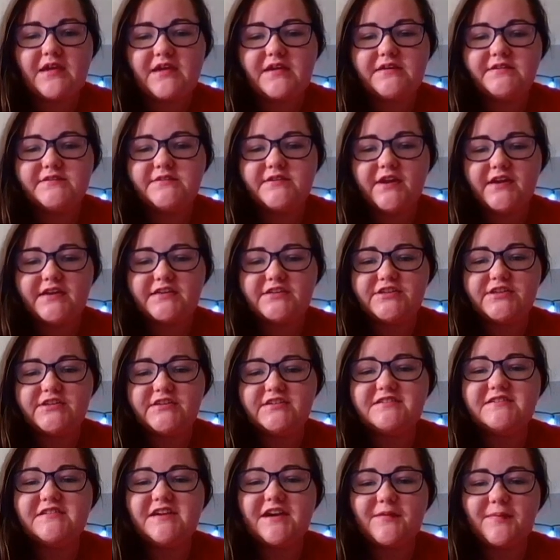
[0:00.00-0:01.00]
So as you
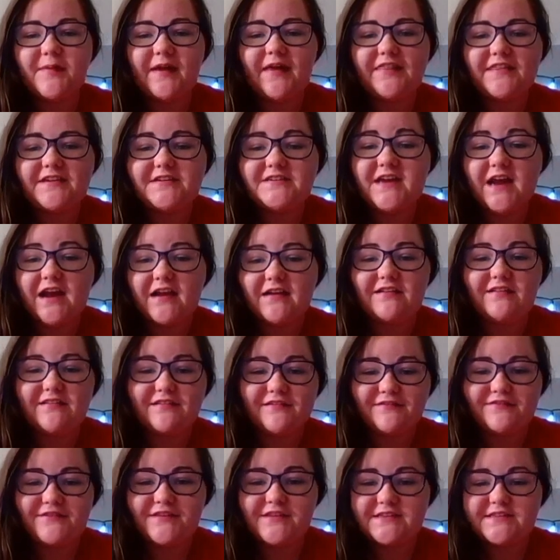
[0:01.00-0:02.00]
can tell by the title
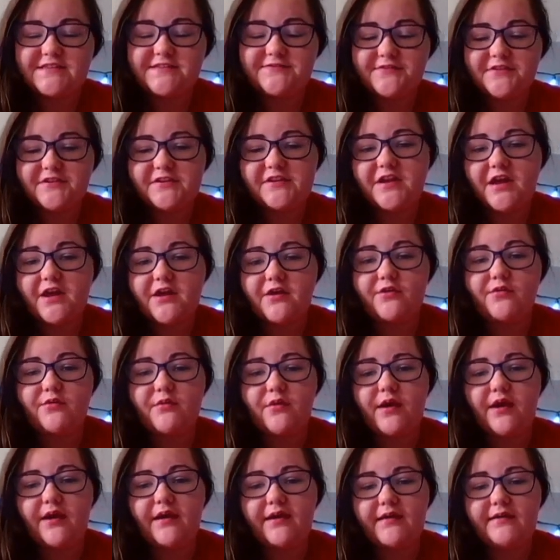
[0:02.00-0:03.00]
of this video,
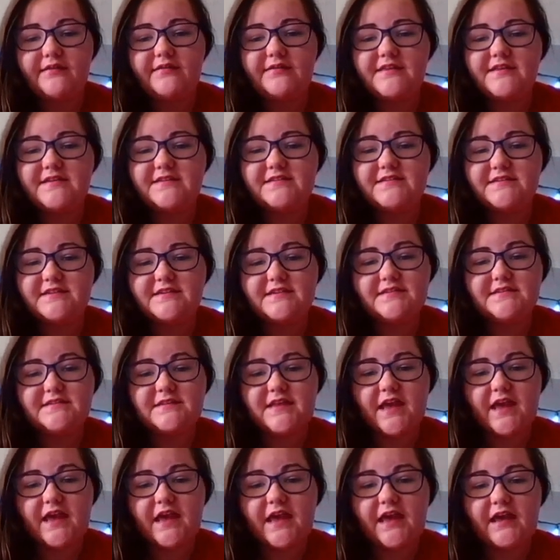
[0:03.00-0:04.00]
this is
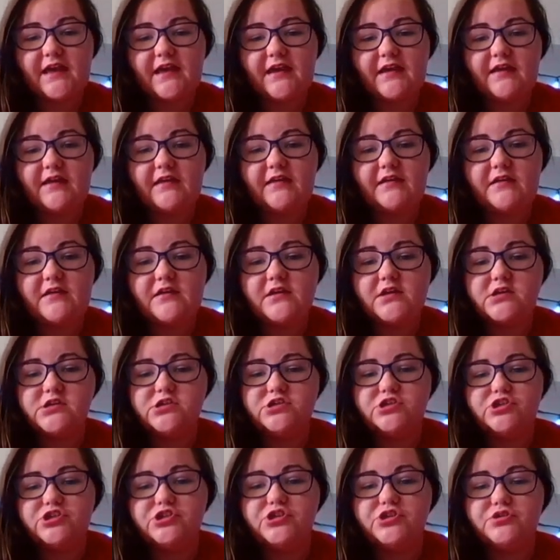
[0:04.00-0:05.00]
a
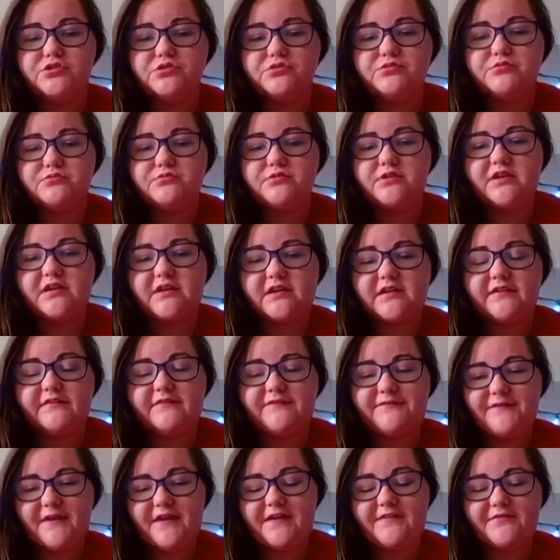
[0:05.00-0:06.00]
June
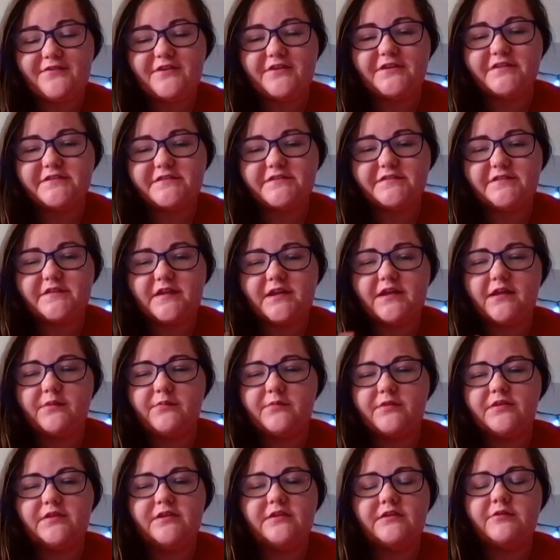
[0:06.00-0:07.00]
favorites and I'm
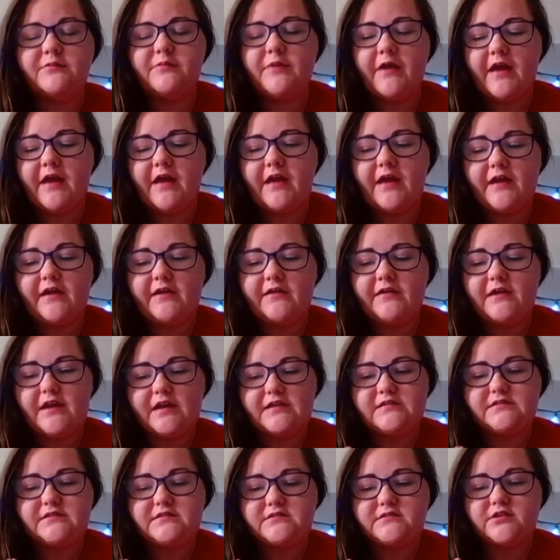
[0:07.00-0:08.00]
a little behind
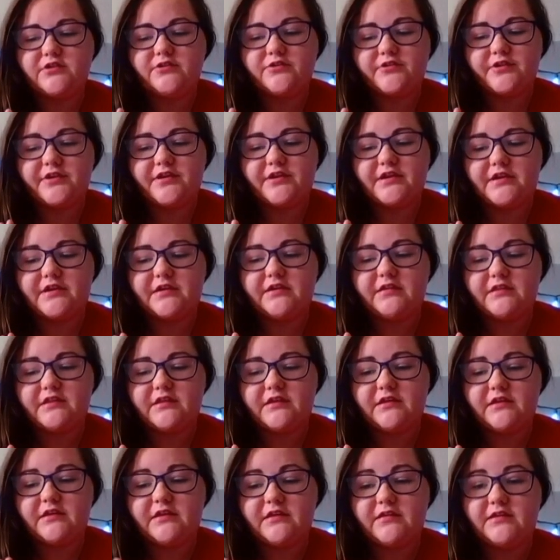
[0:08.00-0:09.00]
as it's already
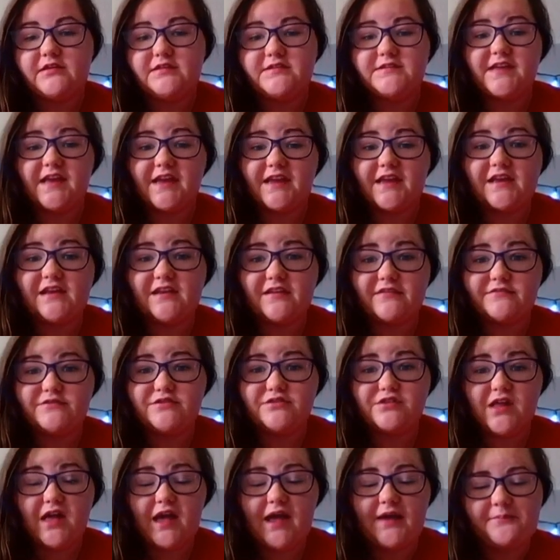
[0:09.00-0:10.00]
the 2nd of
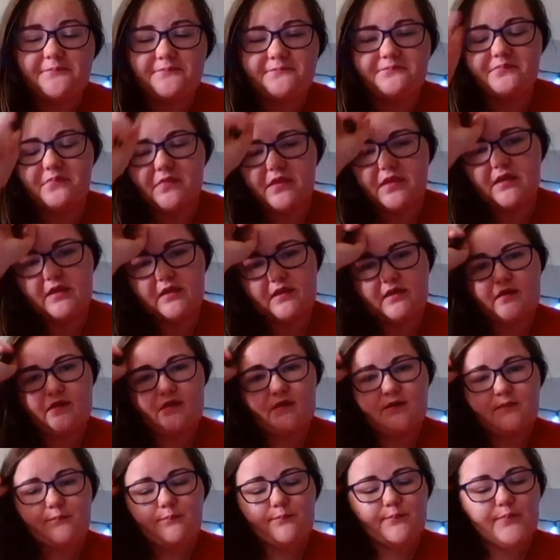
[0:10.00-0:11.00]
July.
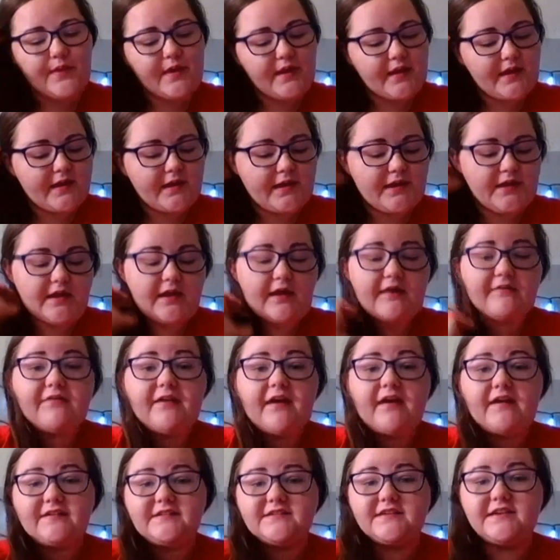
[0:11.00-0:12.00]
But I've
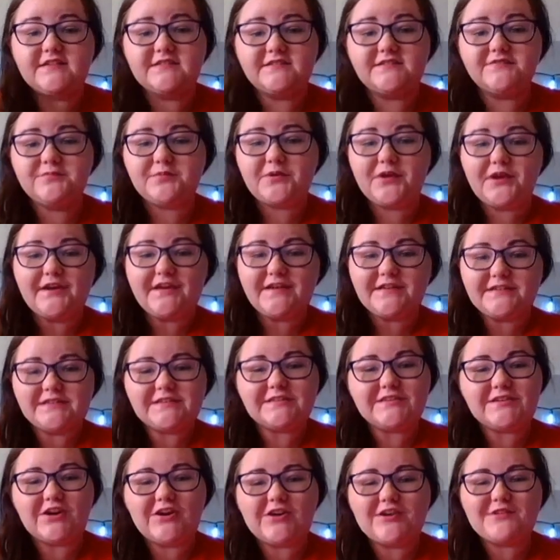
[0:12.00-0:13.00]
got tons of products to
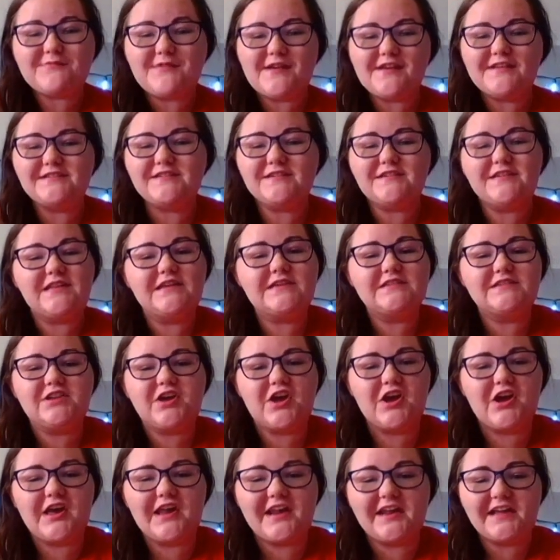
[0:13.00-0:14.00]
talk about so let's go
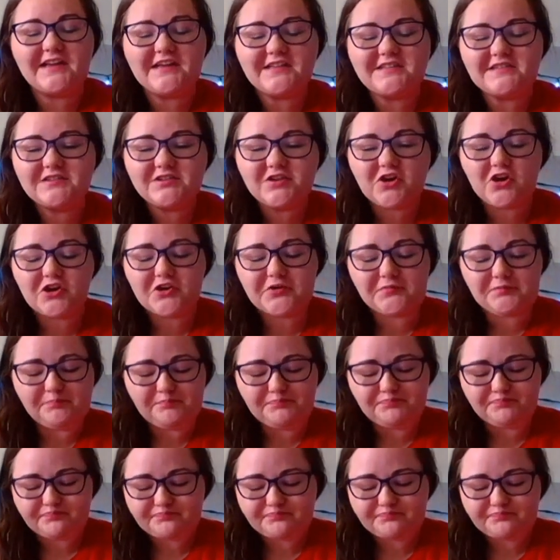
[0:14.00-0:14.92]
ahead and get started.